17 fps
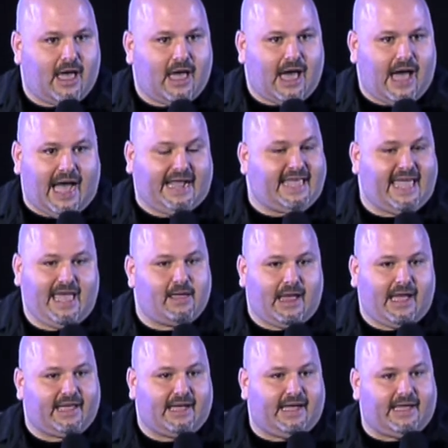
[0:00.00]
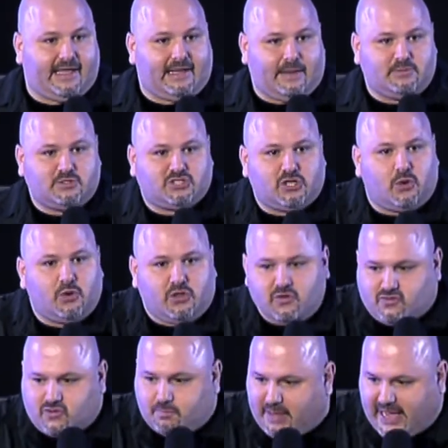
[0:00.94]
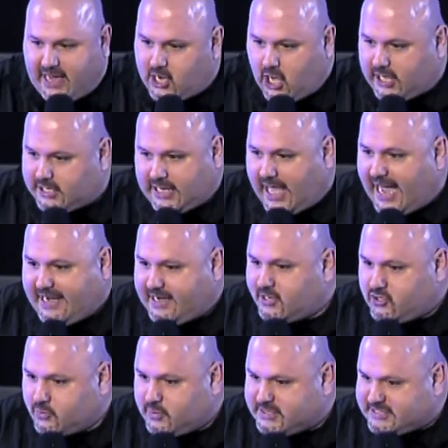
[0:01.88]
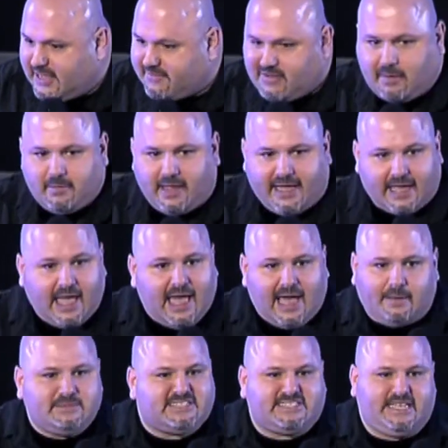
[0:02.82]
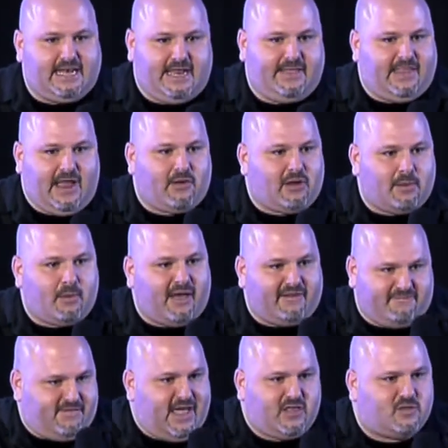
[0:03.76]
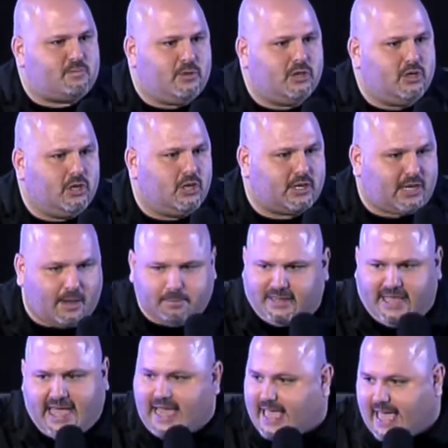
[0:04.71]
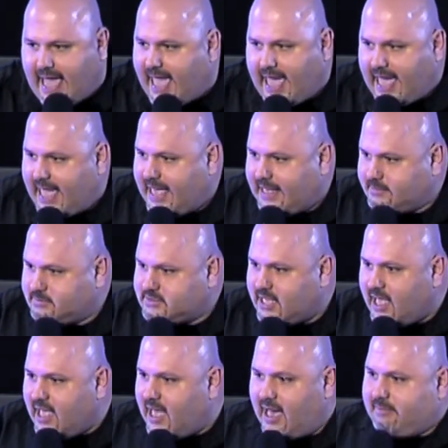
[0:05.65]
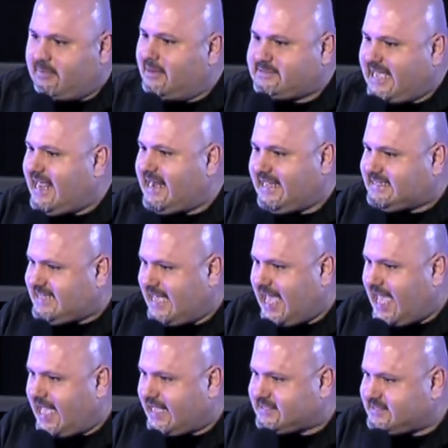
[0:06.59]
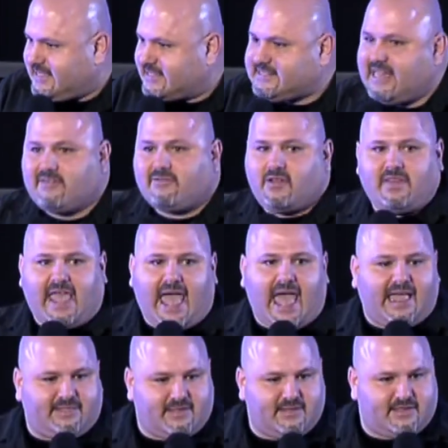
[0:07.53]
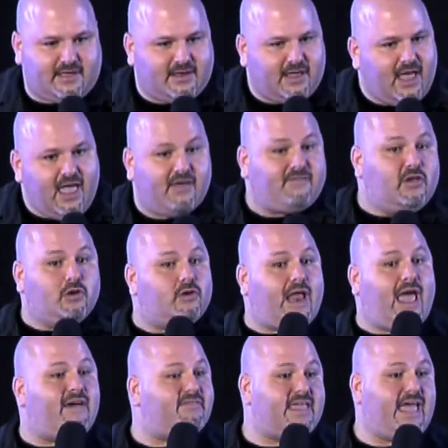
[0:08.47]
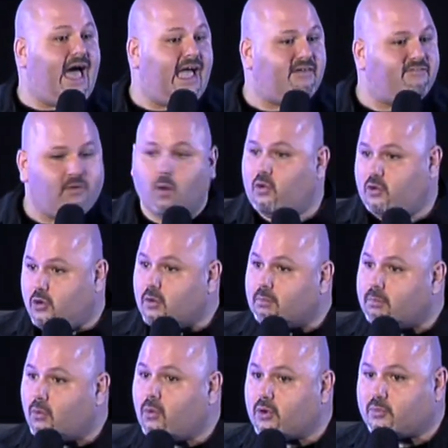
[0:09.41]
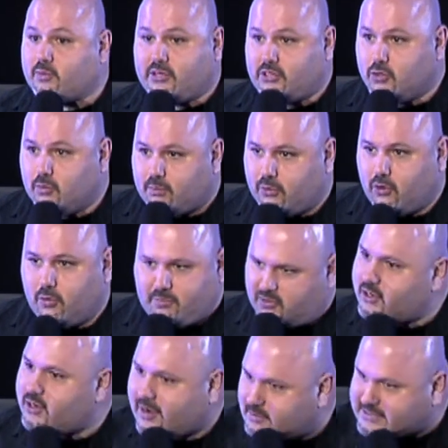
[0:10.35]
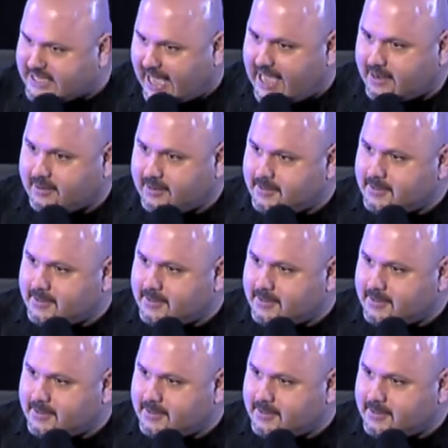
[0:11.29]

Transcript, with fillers: I can't, I, I, am so used to being online and doing stuff. I'm like, I'm sitting in there, I'm on Facebook, I'm playing games, I'm updating texts. That's never in the ads, is it? If you don't have the iPhone, you're bored when you poop. Do you know what I'm saying?